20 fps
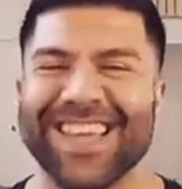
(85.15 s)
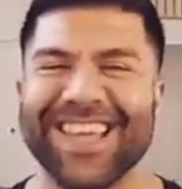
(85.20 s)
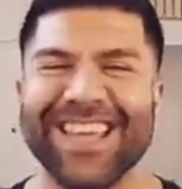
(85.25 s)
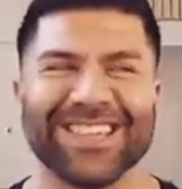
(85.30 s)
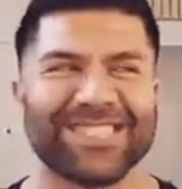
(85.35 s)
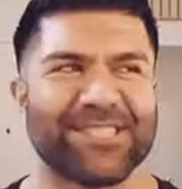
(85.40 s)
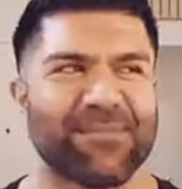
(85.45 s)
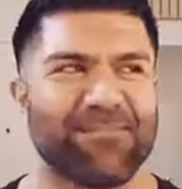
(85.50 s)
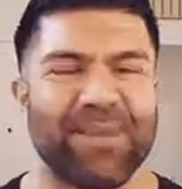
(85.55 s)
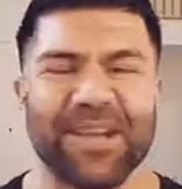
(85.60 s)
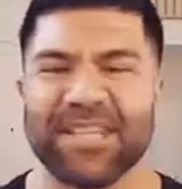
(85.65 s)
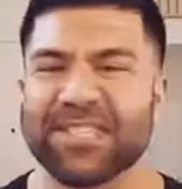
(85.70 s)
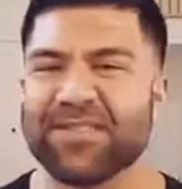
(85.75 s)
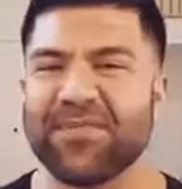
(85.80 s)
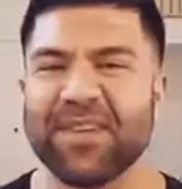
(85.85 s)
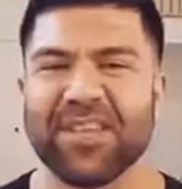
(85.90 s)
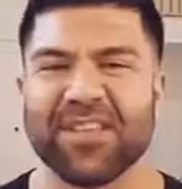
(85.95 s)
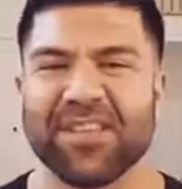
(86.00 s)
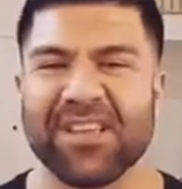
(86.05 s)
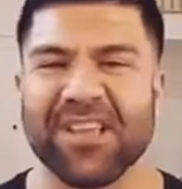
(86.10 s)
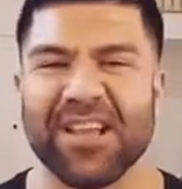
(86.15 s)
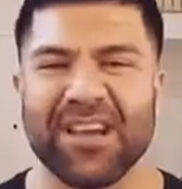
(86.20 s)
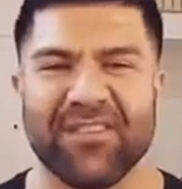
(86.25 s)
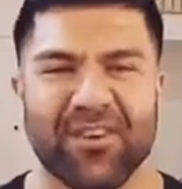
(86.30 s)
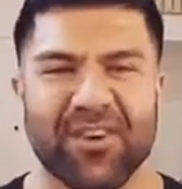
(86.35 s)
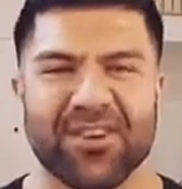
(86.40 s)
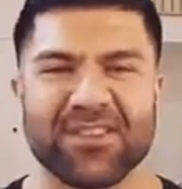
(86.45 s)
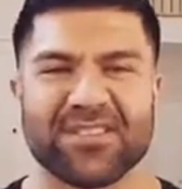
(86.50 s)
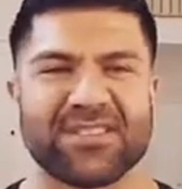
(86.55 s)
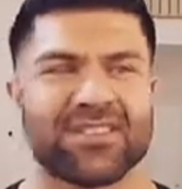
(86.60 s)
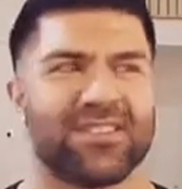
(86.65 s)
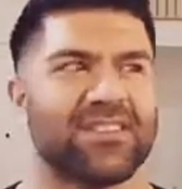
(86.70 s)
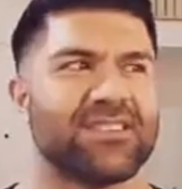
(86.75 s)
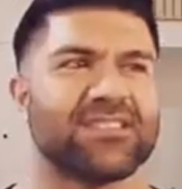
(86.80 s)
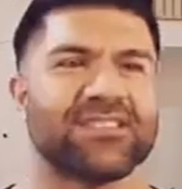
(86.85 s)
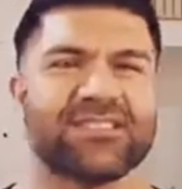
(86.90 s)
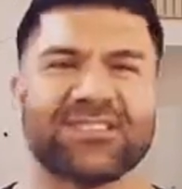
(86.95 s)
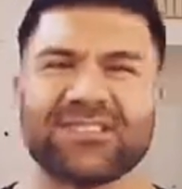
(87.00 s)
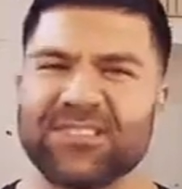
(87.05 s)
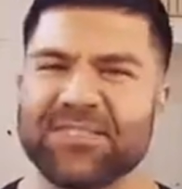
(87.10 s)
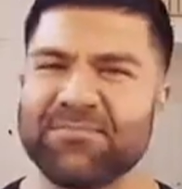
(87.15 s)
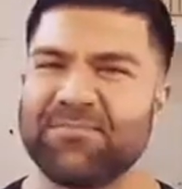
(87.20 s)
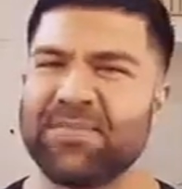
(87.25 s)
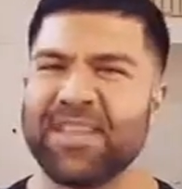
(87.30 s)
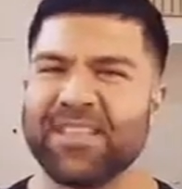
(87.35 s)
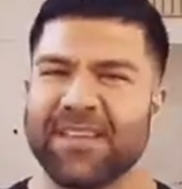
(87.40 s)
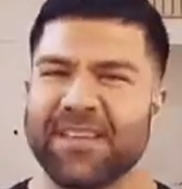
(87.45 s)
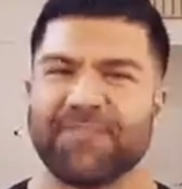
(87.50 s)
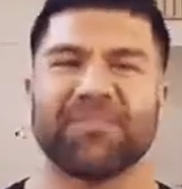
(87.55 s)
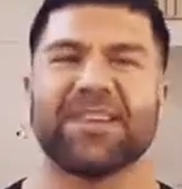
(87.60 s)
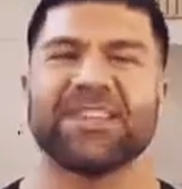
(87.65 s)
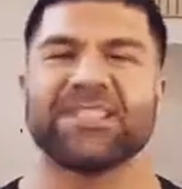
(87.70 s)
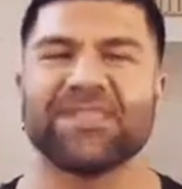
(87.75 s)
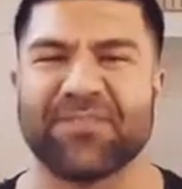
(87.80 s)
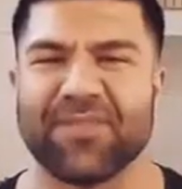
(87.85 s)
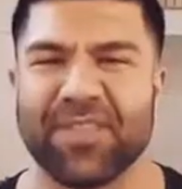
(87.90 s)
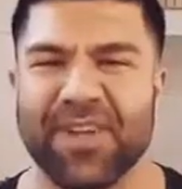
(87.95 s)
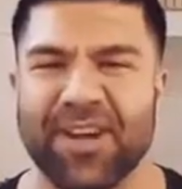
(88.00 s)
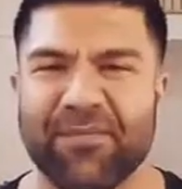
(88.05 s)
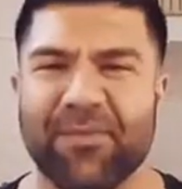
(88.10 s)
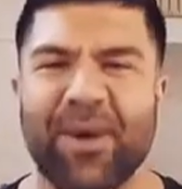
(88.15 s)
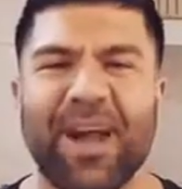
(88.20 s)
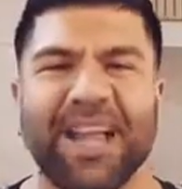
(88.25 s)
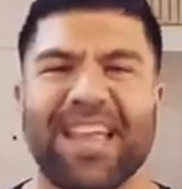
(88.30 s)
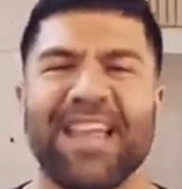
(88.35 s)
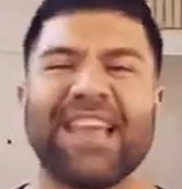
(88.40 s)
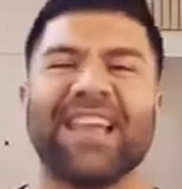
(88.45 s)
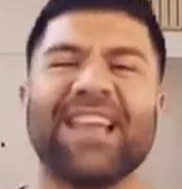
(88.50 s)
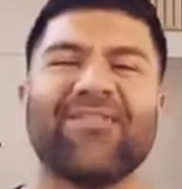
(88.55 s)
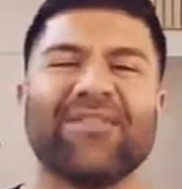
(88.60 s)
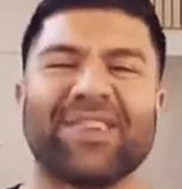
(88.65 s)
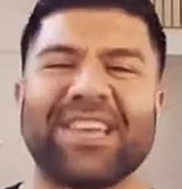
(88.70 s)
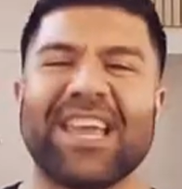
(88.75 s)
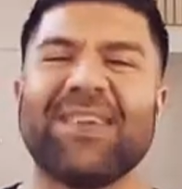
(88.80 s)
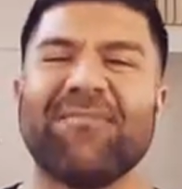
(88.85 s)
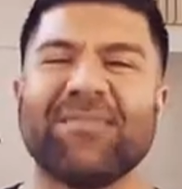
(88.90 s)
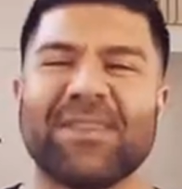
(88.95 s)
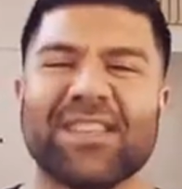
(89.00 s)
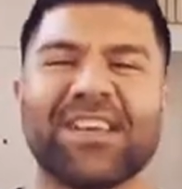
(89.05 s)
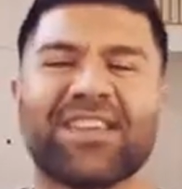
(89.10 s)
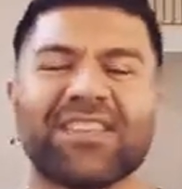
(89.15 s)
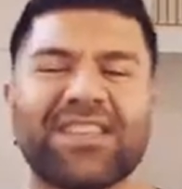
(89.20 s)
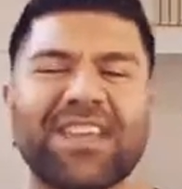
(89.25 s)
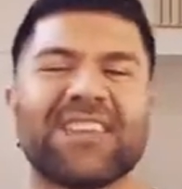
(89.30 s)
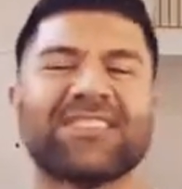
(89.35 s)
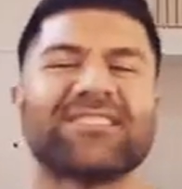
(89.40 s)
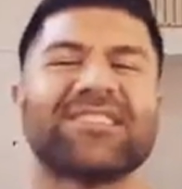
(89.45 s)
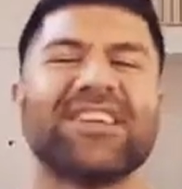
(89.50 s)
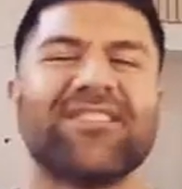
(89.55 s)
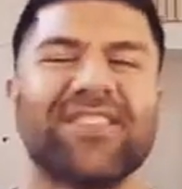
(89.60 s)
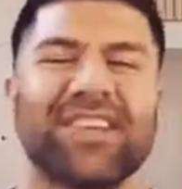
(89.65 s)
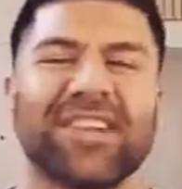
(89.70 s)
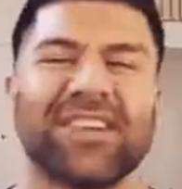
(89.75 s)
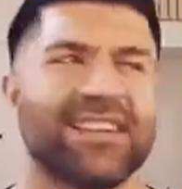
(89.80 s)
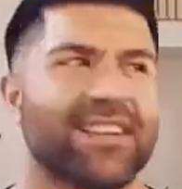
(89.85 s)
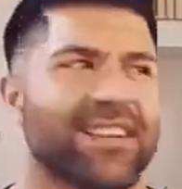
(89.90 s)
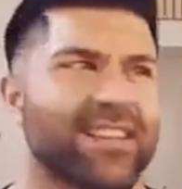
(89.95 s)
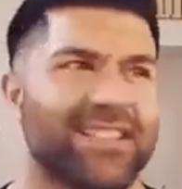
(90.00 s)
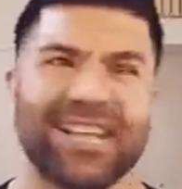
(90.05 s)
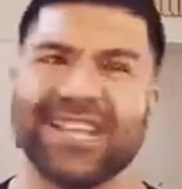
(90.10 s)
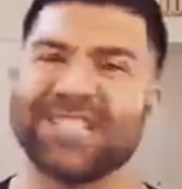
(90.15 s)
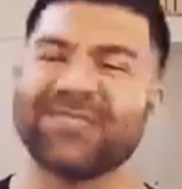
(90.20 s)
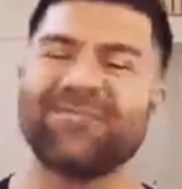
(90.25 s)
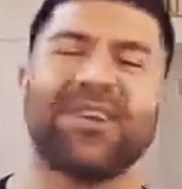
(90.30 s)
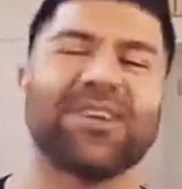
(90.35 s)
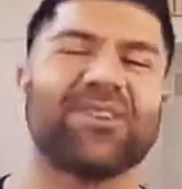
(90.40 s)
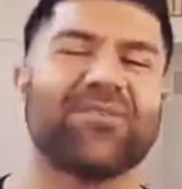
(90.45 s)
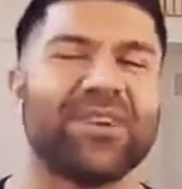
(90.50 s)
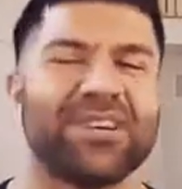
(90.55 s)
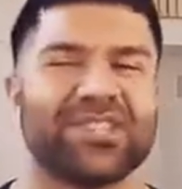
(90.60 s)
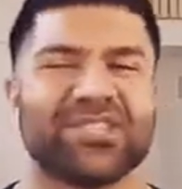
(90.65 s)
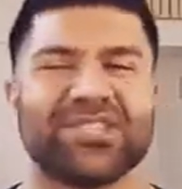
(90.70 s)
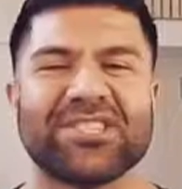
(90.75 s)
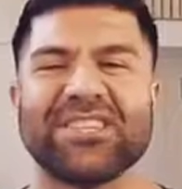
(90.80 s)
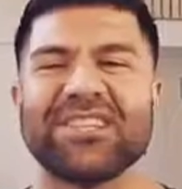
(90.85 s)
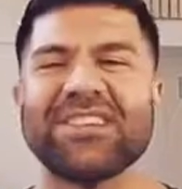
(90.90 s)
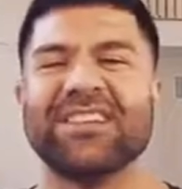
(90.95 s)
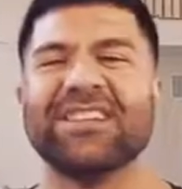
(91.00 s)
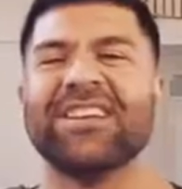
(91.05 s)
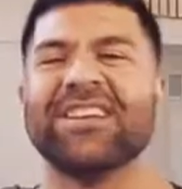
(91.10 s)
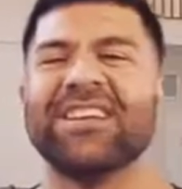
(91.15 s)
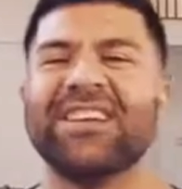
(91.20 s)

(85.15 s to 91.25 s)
It's the best feeling ever, just to be in that place of love. Why can't every day be like Thanksgiving? That's my question.